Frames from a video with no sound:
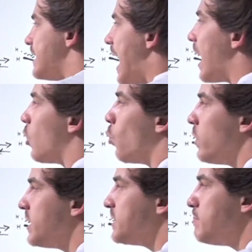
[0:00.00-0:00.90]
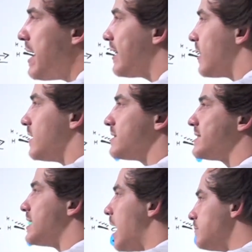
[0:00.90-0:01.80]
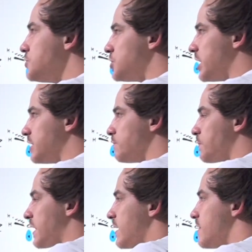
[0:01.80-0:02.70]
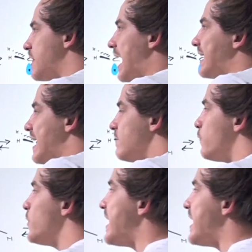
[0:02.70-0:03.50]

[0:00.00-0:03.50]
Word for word: Now, we could make the assumption that if